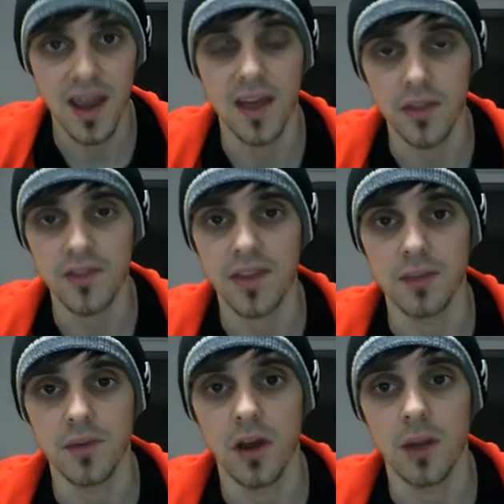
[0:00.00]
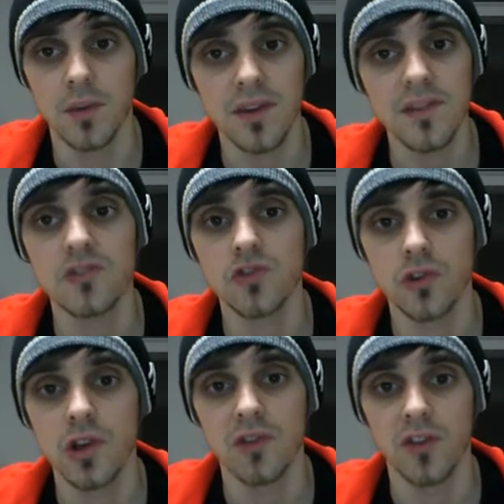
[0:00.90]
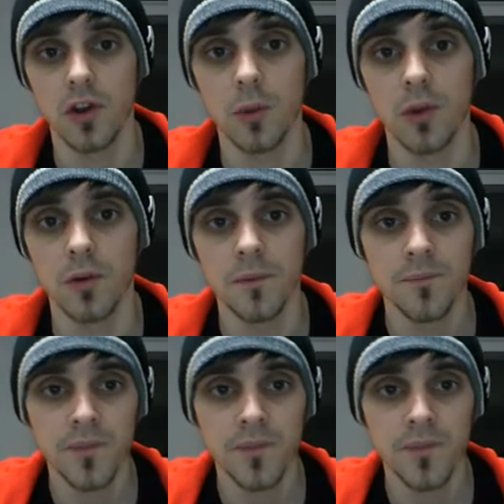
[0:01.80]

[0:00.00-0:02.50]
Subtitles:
at the same time, and this is truly phenomenal.